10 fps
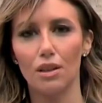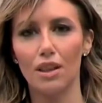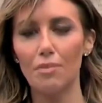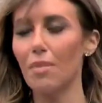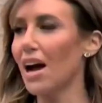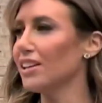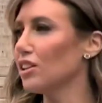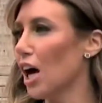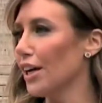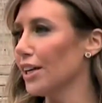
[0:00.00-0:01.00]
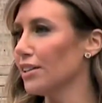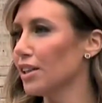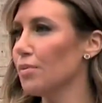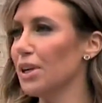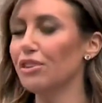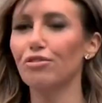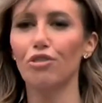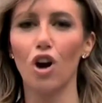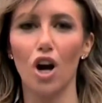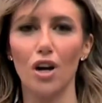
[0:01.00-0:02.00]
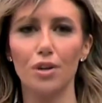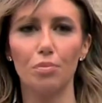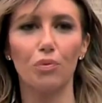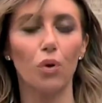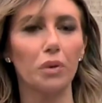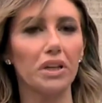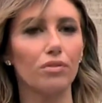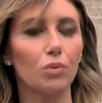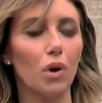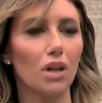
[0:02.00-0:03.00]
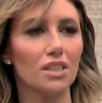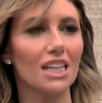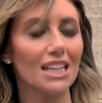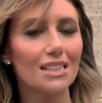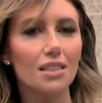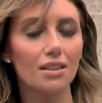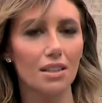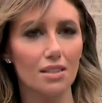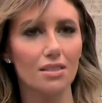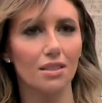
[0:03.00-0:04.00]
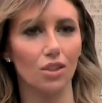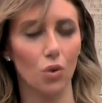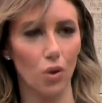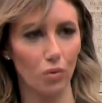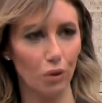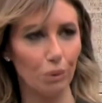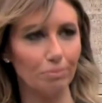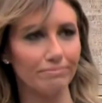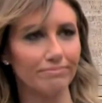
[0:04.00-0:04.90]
that my client committed fraud before we even walked into this courtroom.